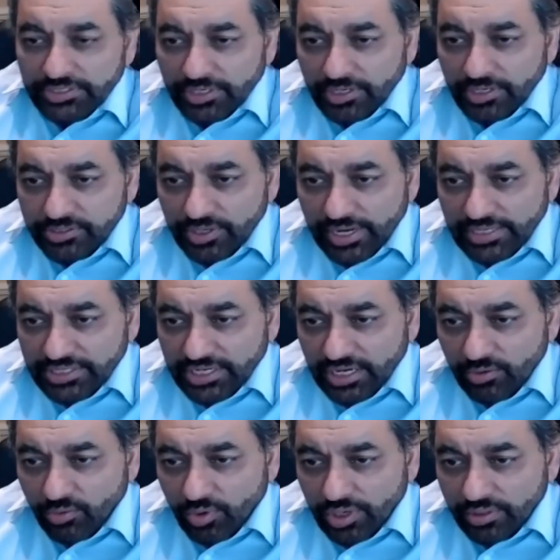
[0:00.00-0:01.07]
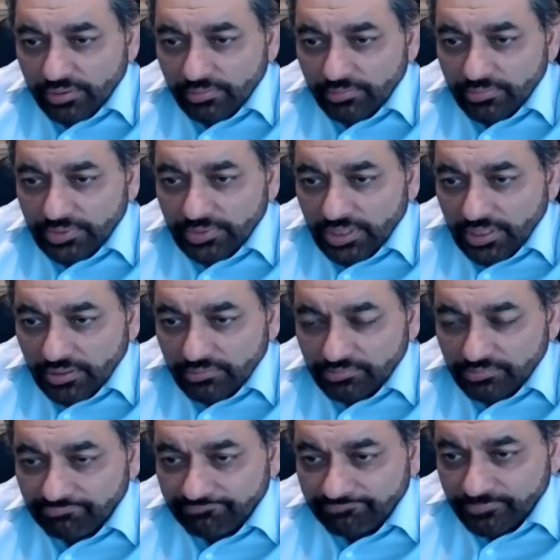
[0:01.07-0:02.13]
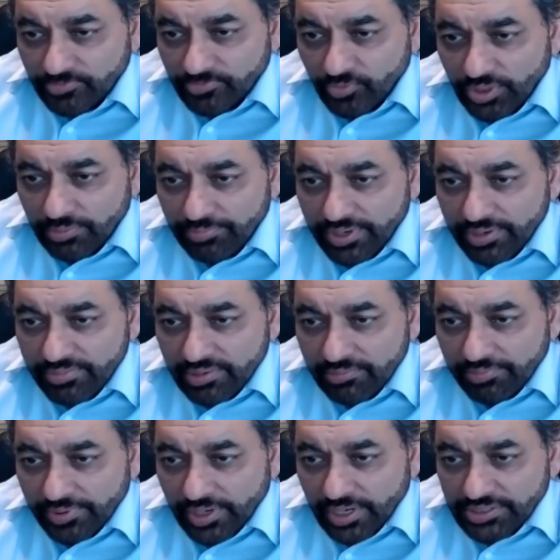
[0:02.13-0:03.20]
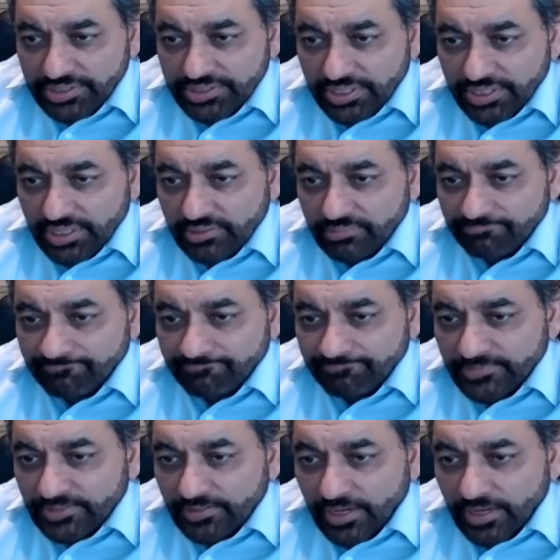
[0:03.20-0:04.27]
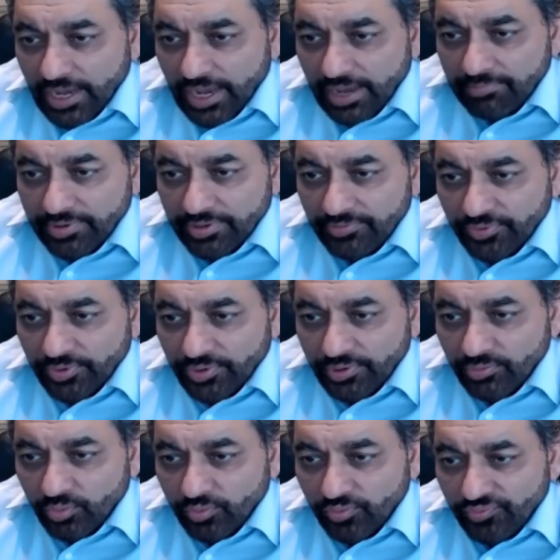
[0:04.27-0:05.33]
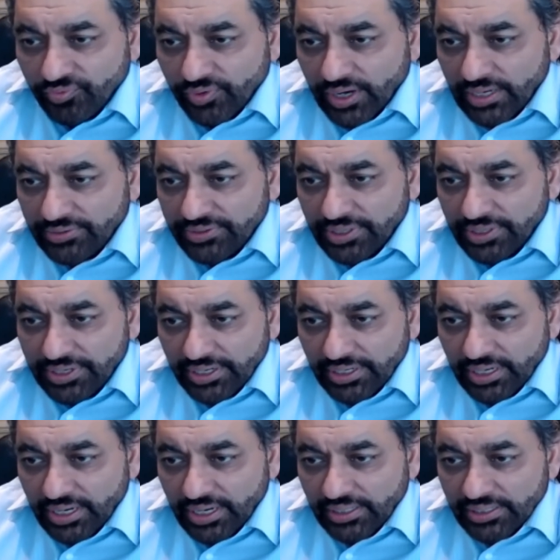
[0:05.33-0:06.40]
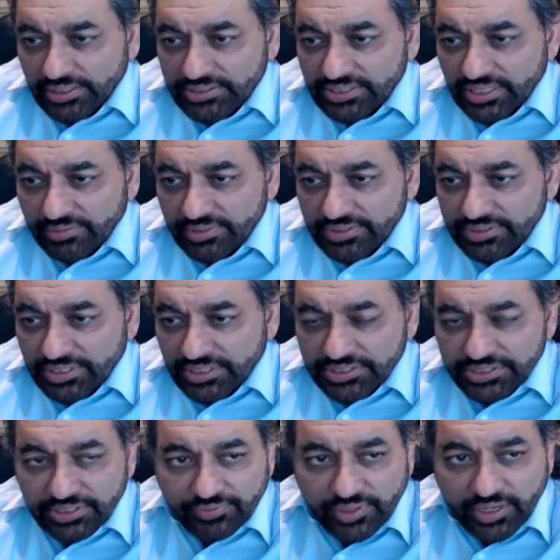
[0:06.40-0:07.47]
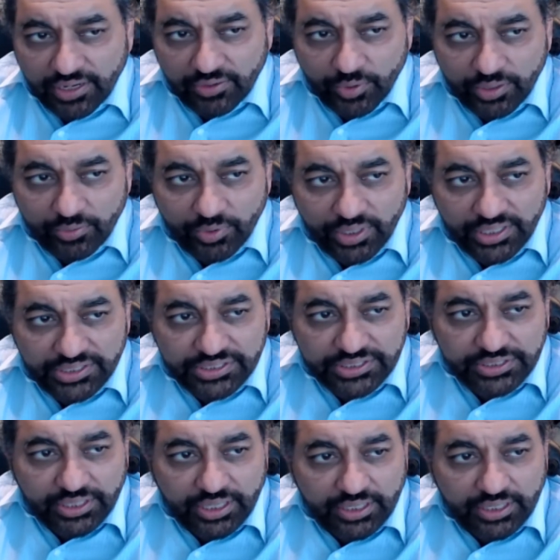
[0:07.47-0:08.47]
also asking what will premium processing happen for 539 and 765? When will it start?